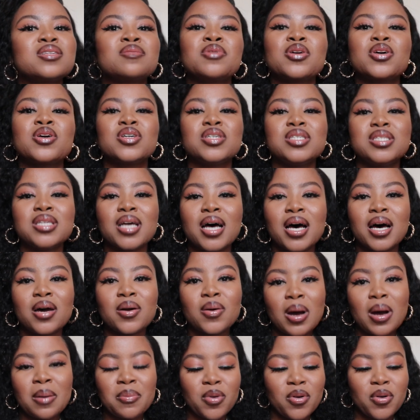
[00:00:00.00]
because
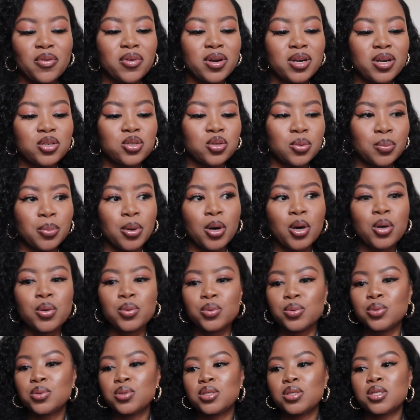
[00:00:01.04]
I'm not ready to
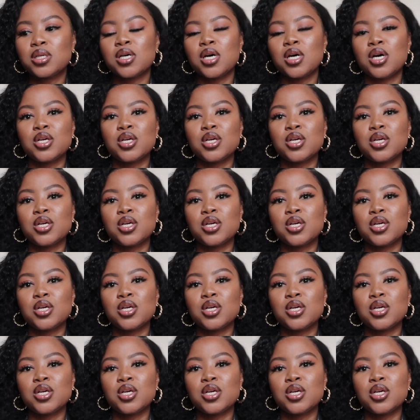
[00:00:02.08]
post,